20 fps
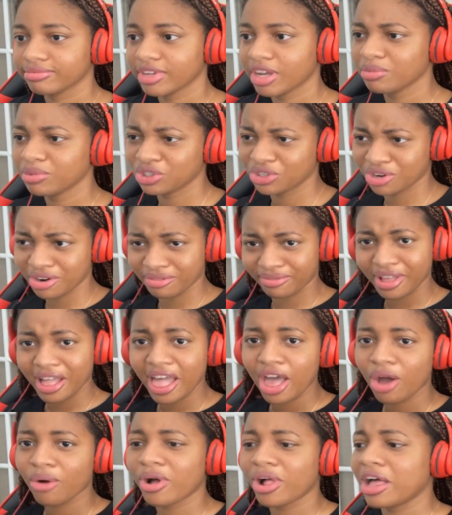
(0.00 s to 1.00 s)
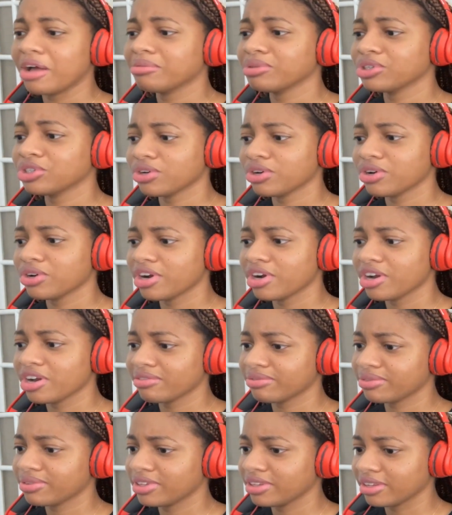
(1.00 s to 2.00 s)
I'm sure if
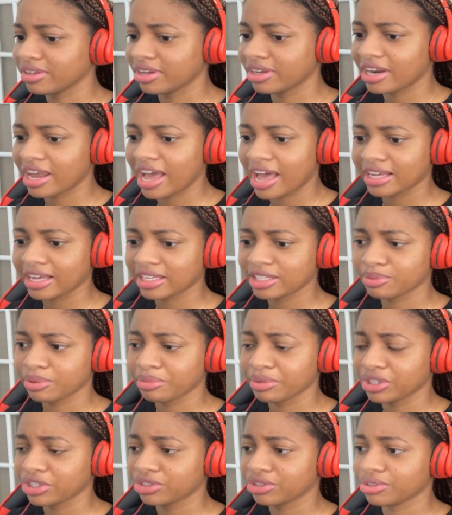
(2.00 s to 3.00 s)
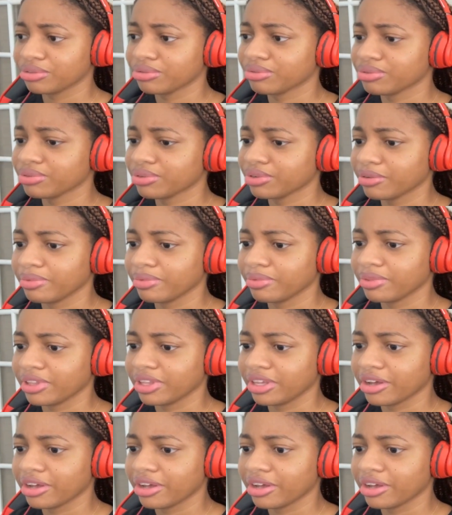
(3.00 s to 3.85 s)
he had asked permission from the